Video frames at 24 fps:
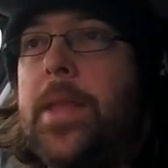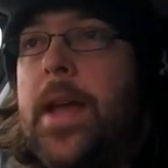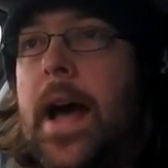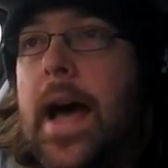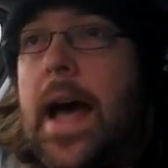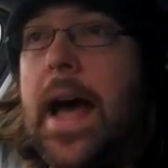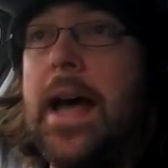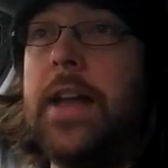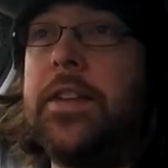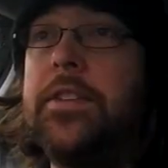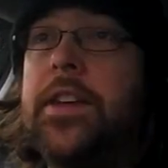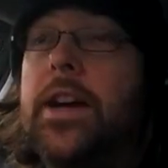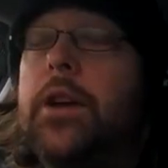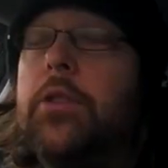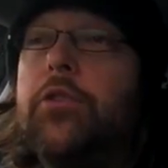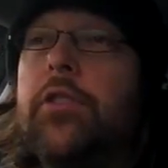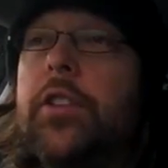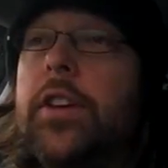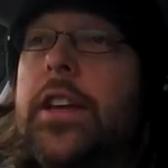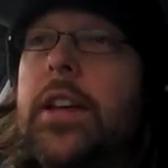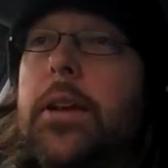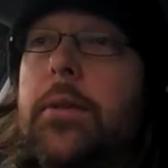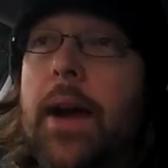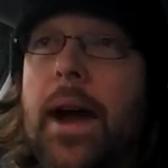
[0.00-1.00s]
And I was
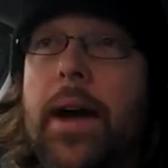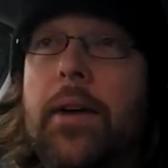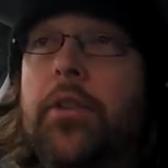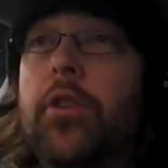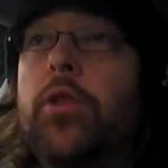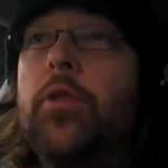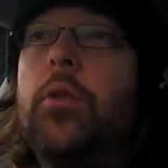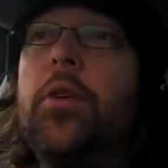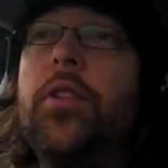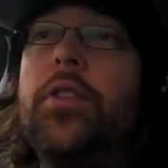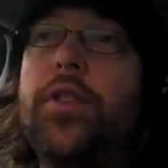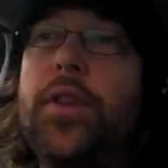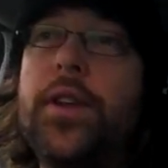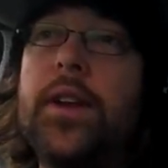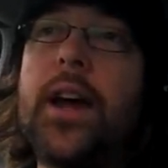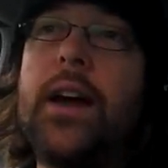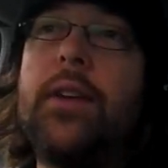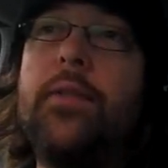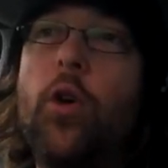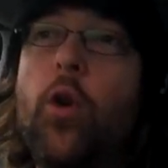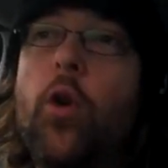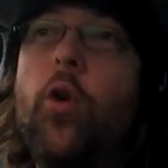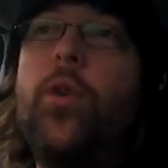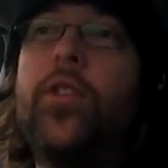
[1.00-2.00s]
looking around, and the one thing that
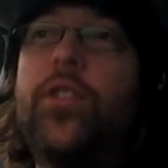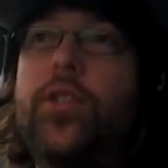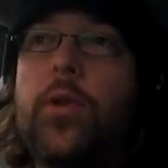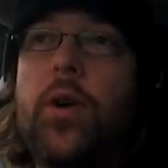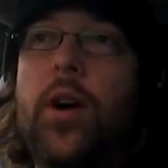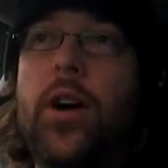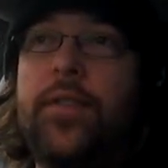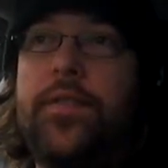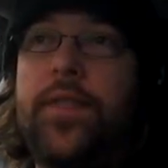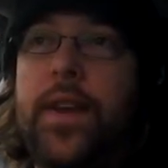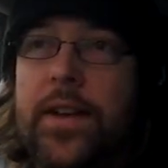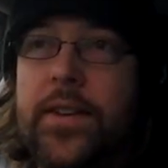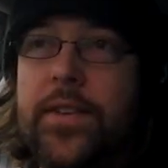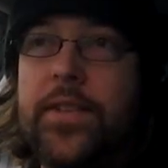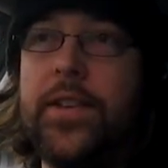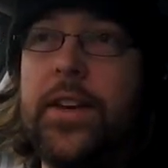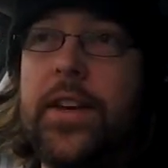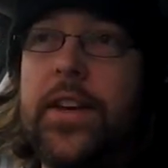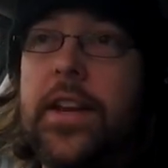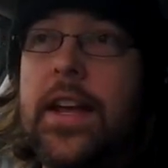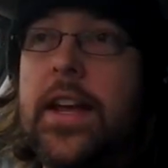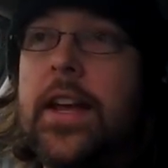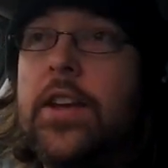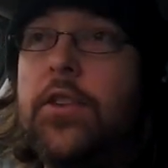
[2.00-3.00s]
I've always quite
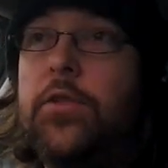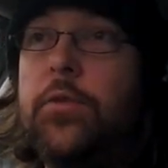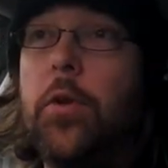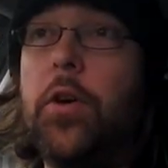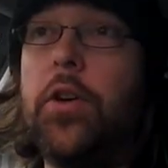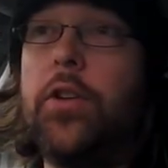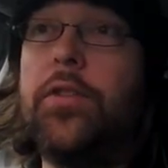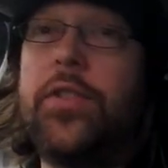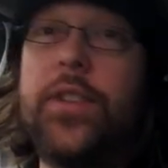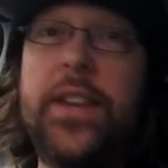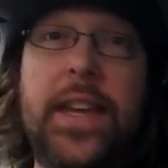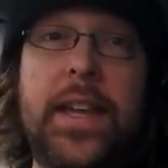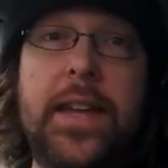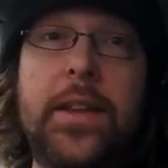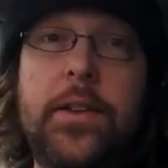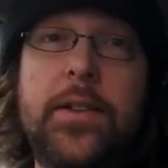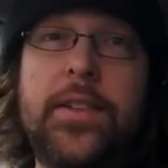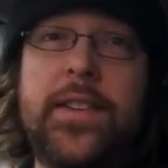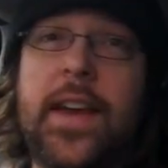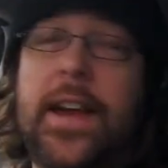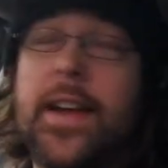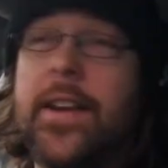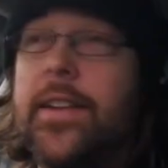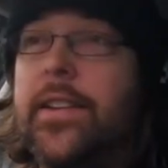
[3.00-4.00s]
fancied is one of the kill
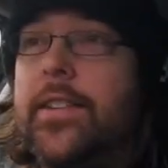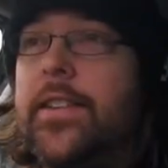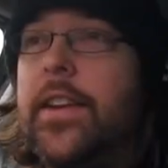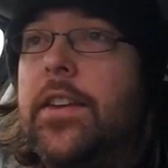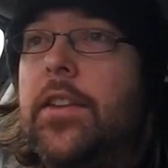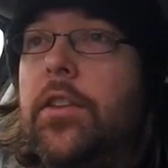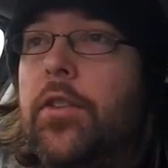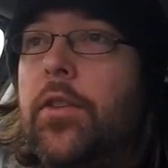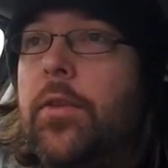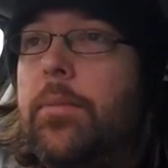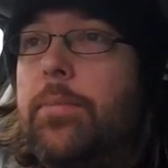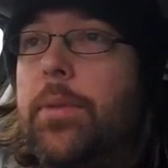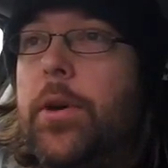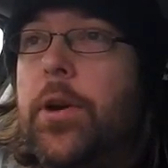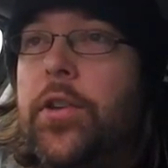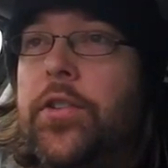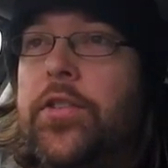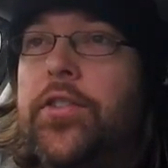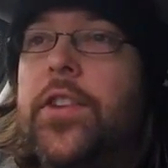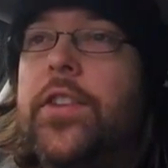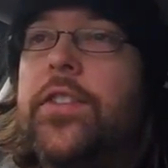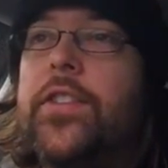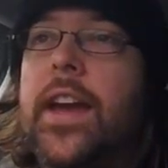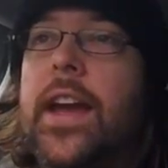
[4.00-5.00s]
tanks, either the
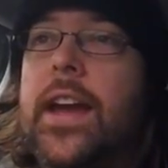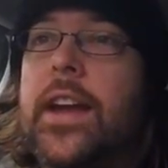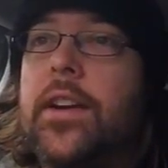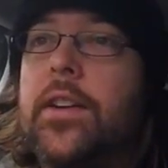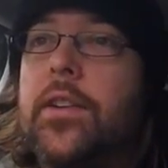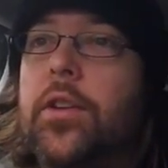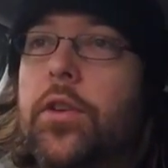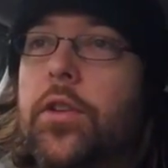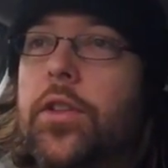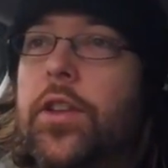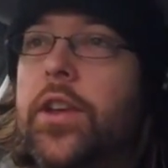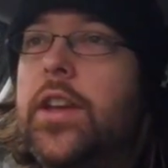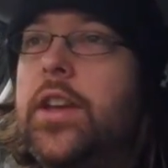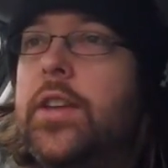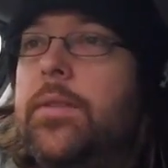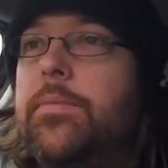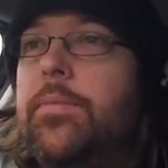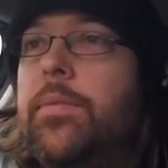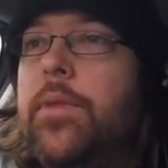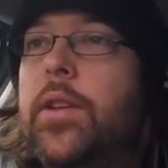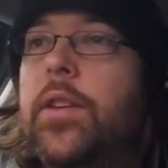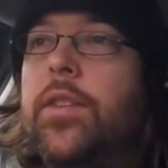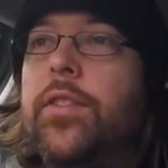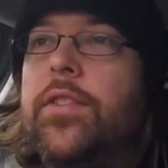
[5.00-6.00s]
burster tank or the
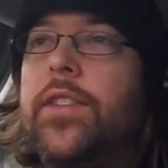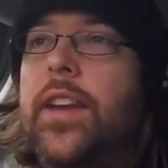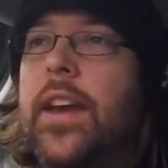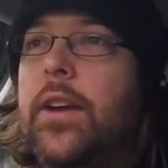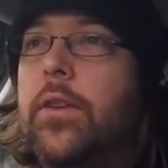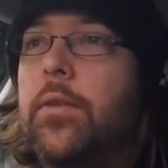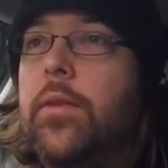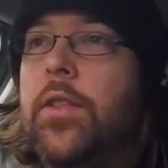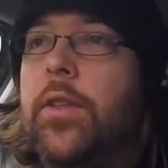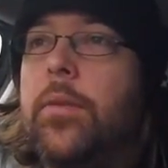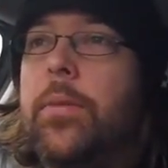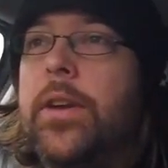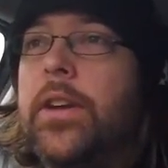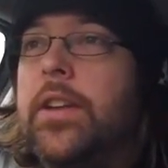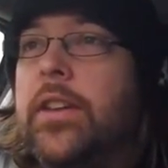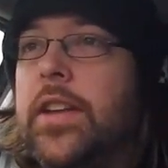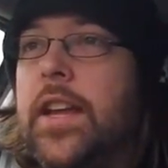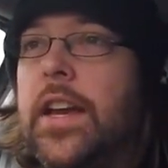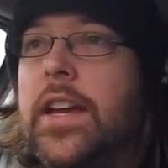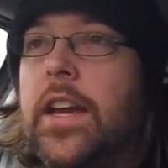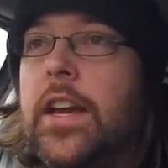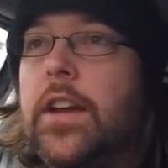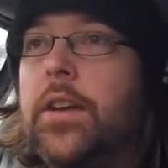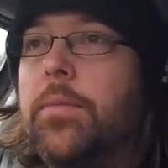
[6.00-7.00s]
tank with a big
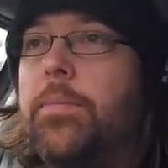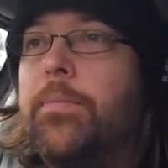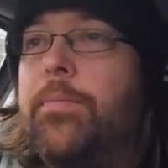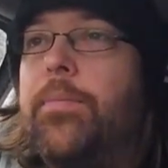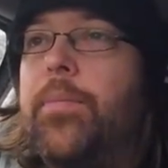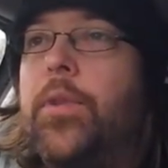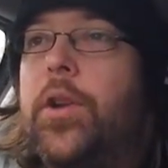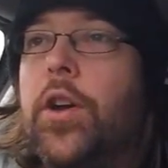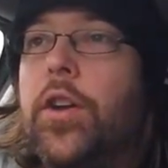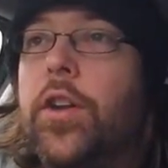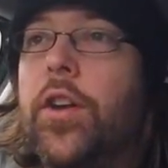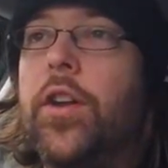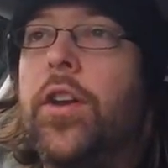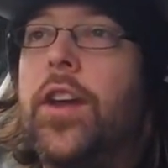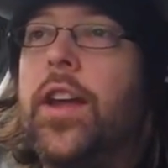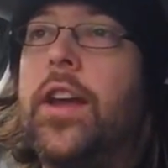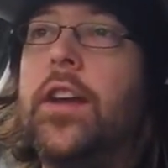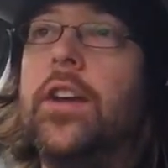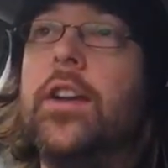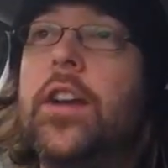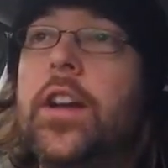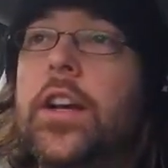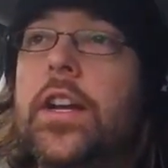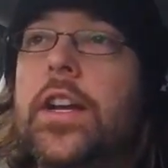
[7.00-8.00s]
giga gun on it.